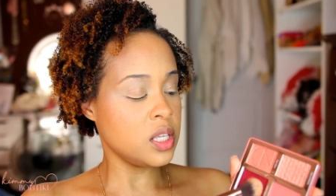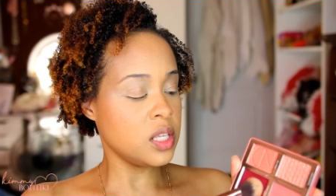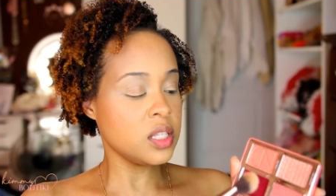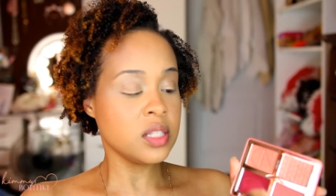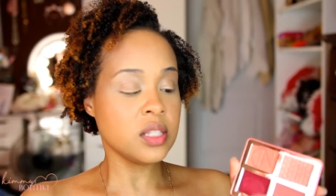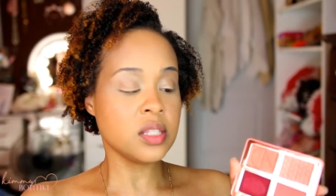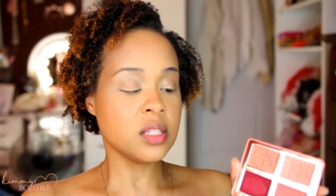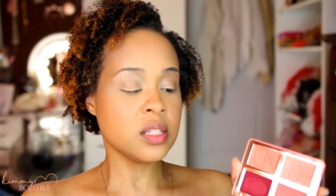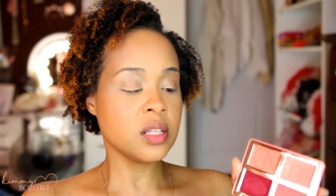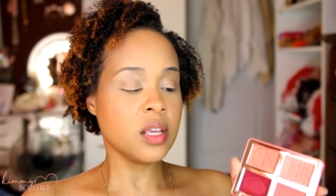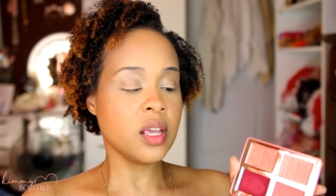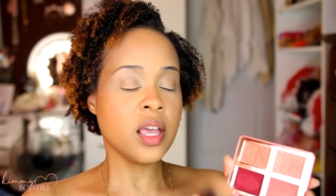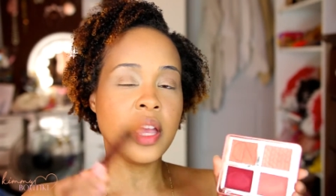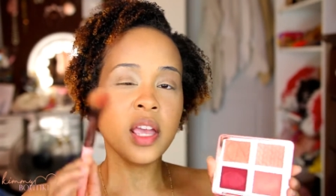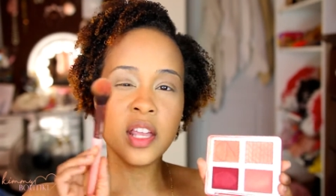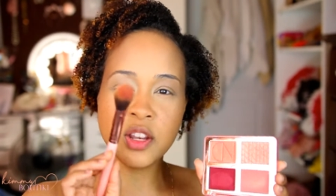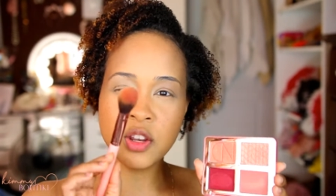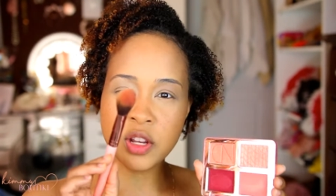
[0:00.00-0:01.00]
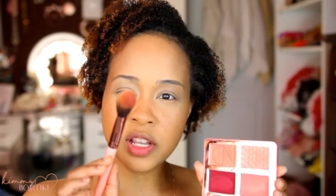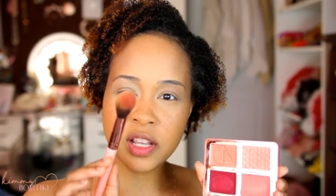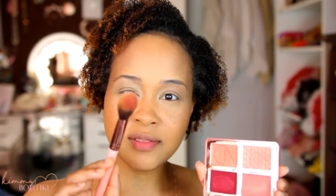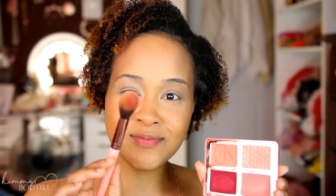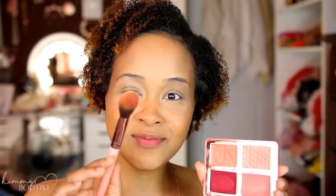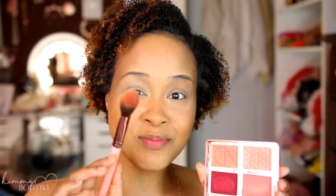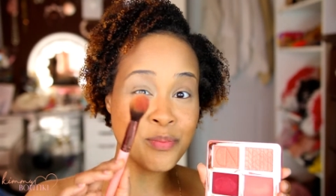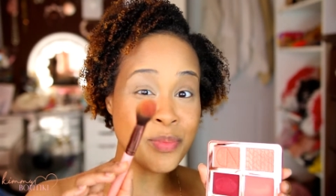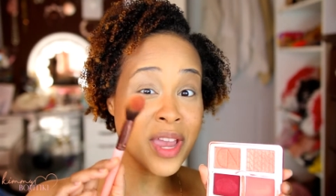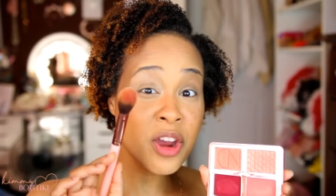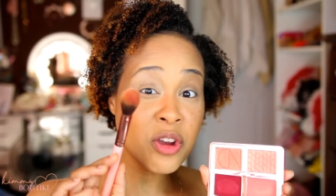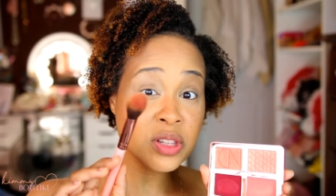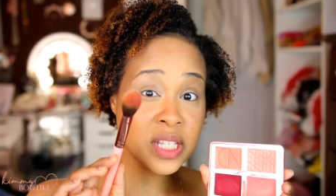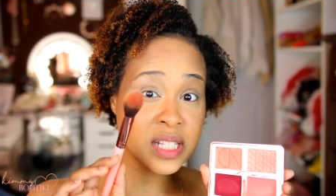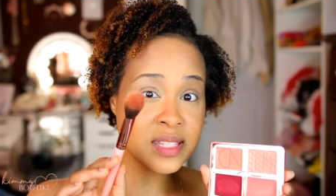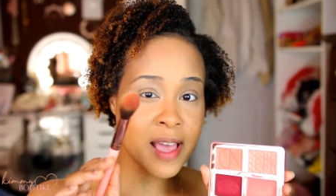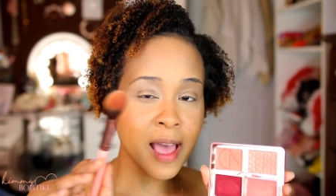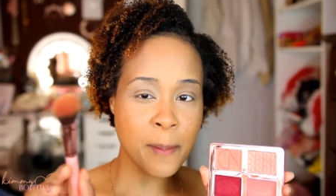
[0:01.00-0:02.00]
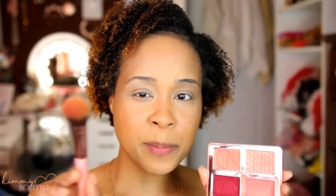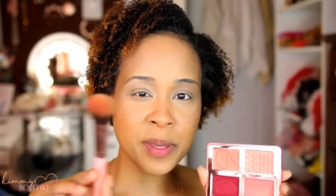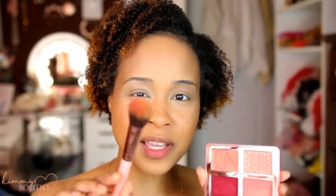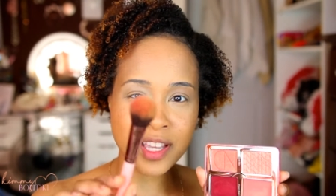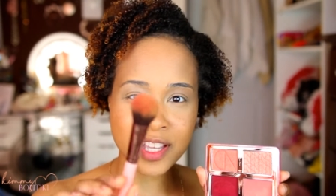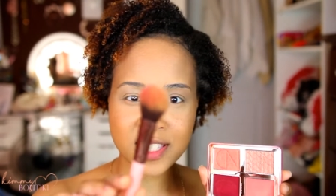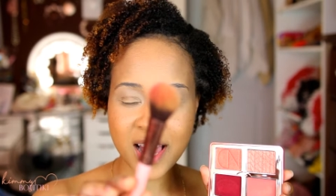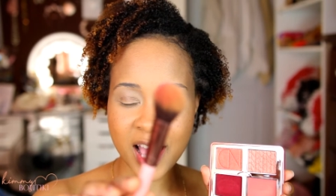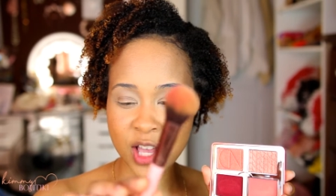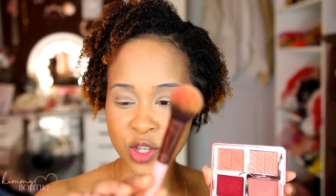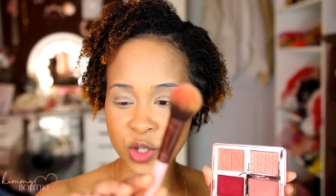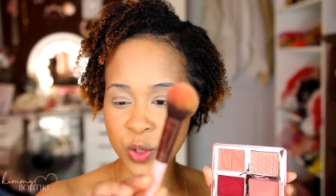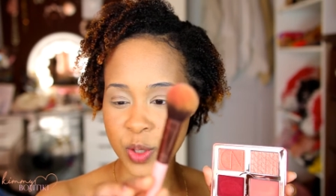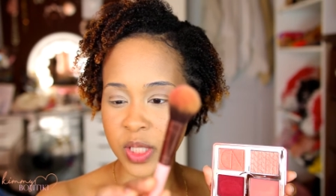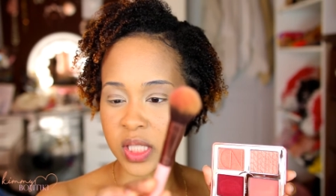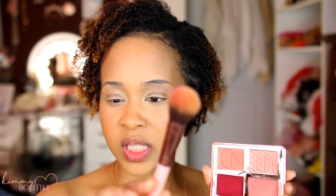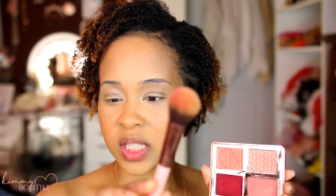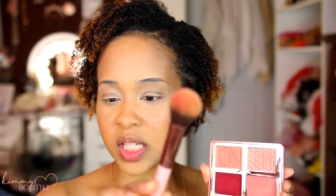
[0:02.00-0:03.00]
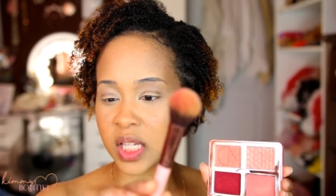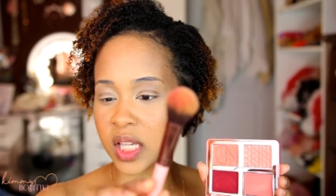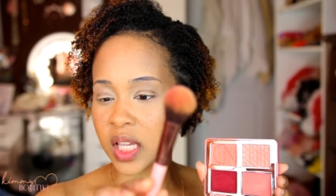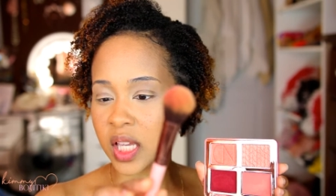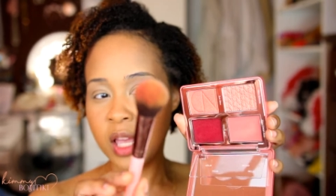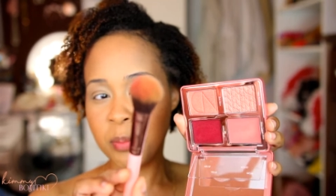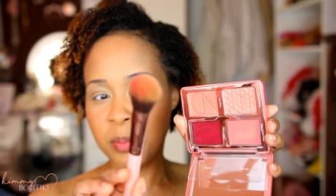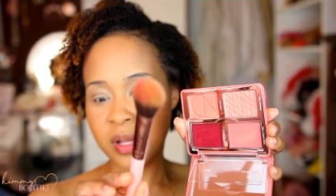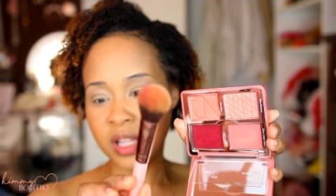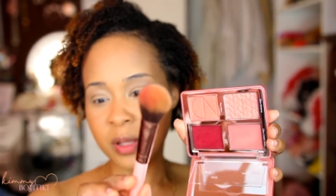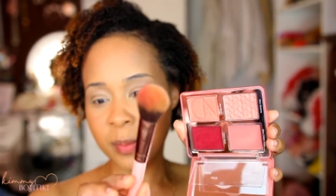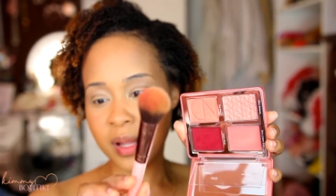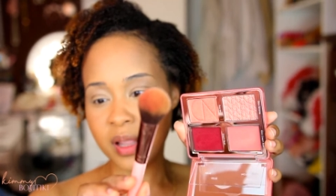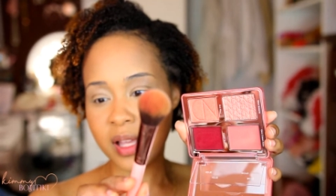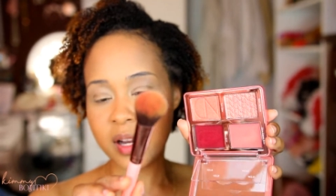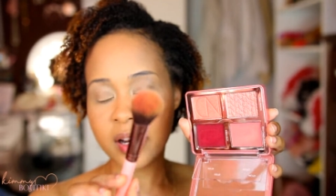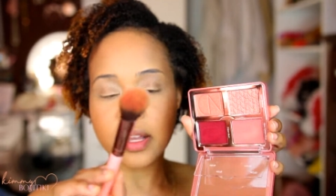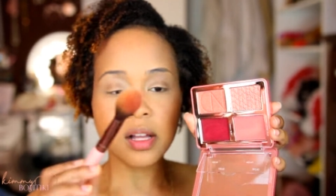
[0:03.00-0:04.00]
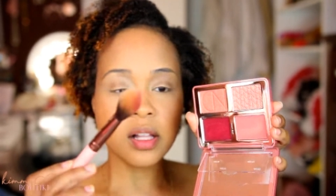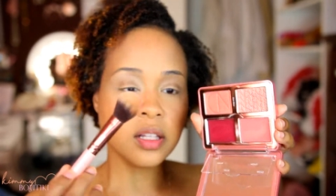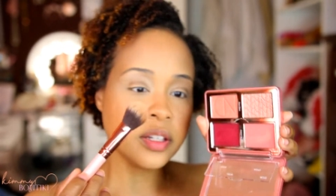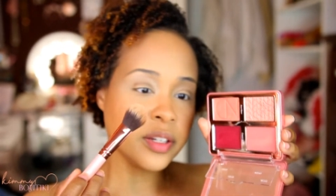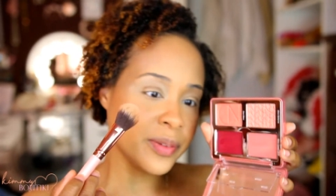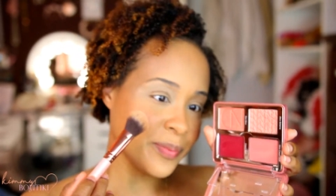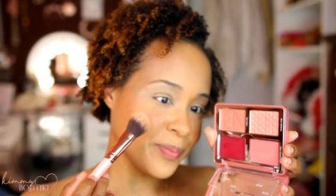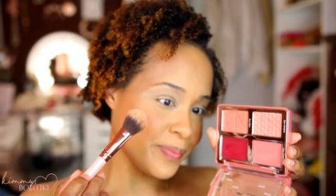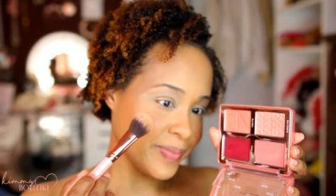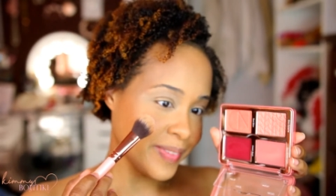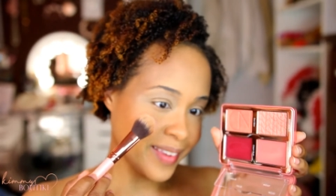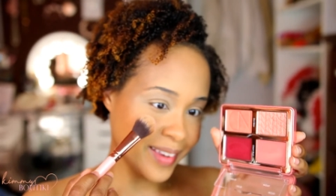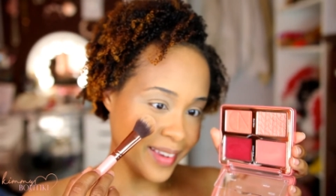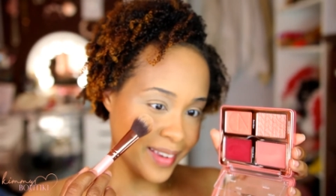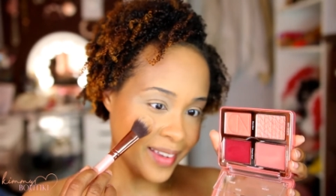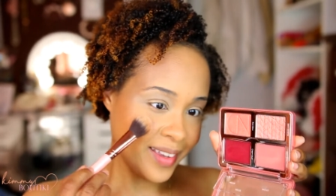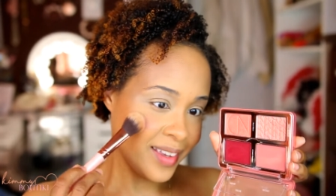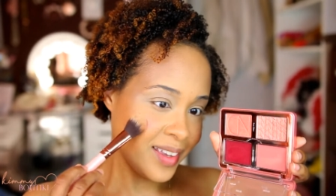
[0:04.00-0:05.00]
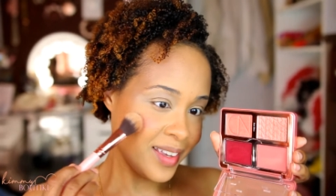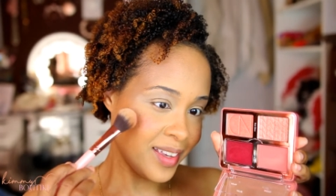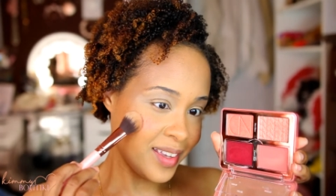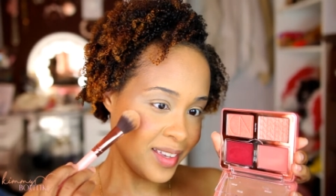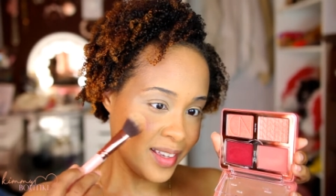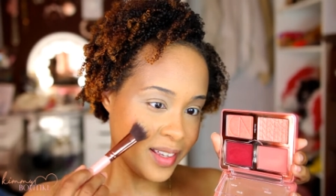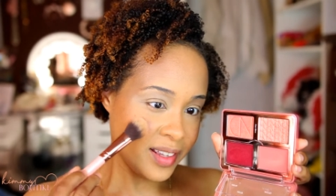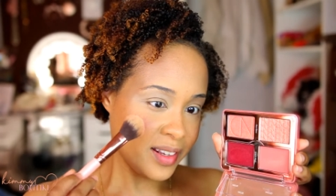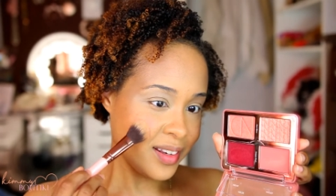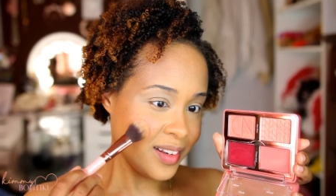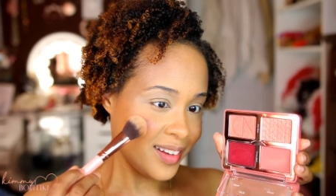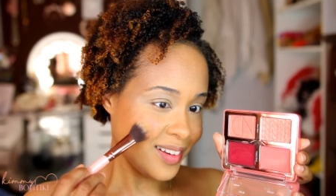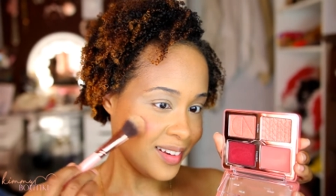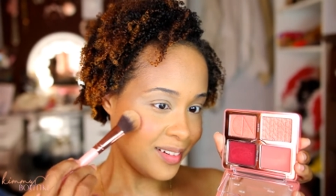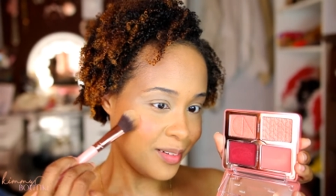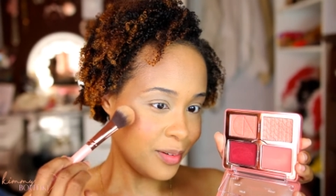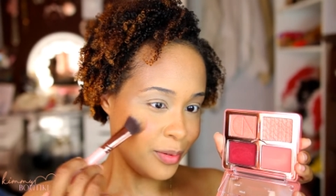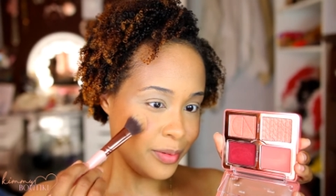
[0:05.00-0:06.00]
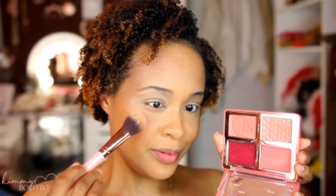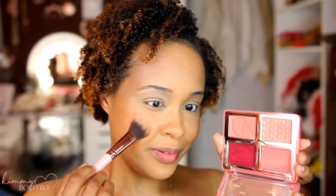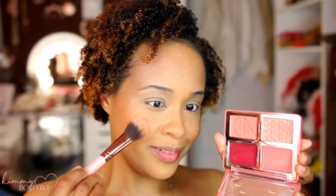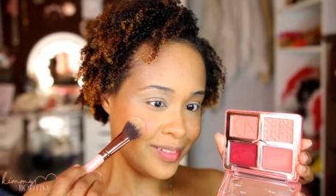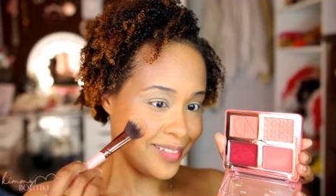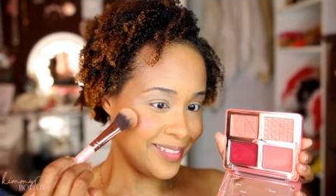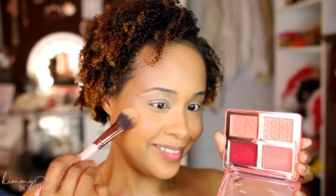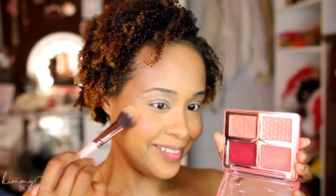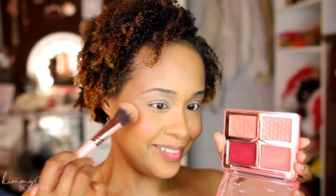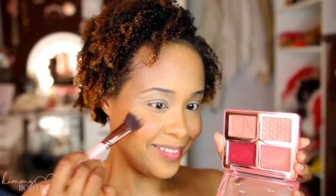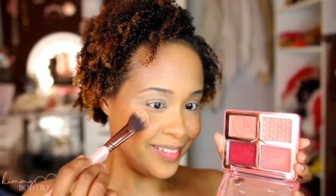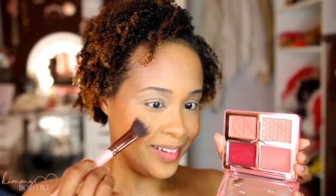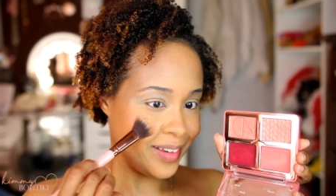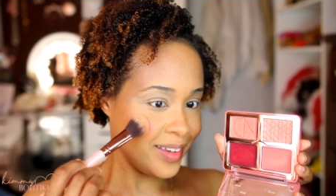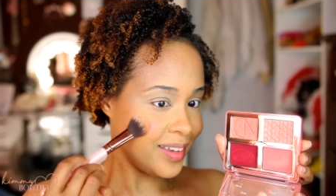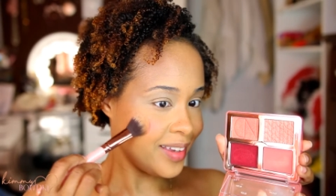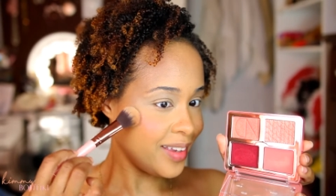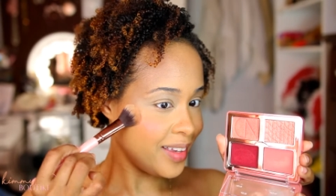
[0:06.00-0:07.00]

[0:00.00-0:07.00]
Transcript: This, and you barely tap it because as you can see, picked up a lot of color. And, ooh,